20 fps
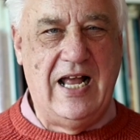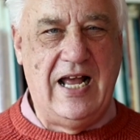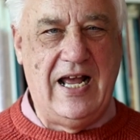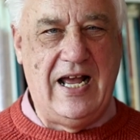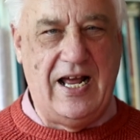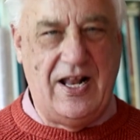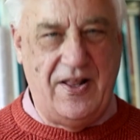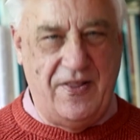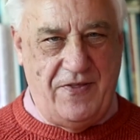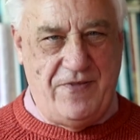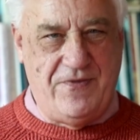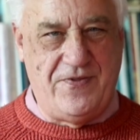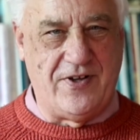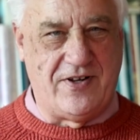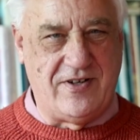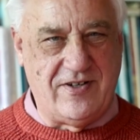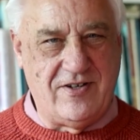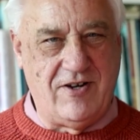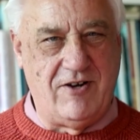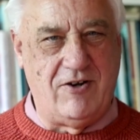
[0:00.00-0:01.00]
and the
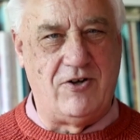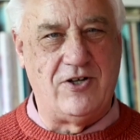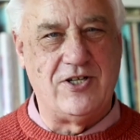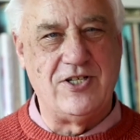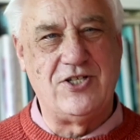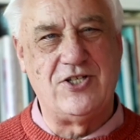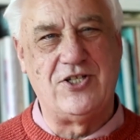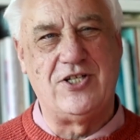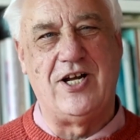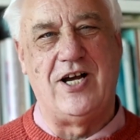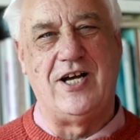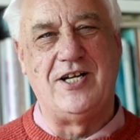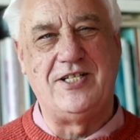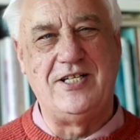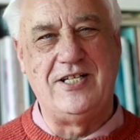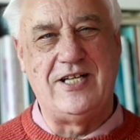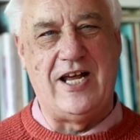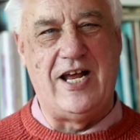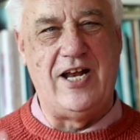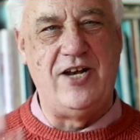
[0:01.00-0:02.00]
clock has
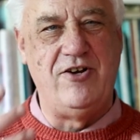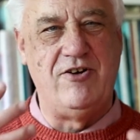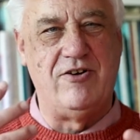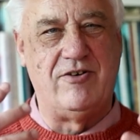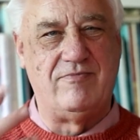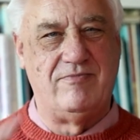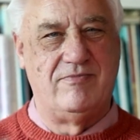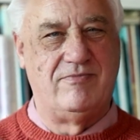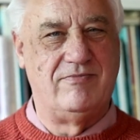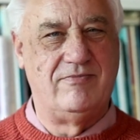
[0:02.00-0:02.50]
started, and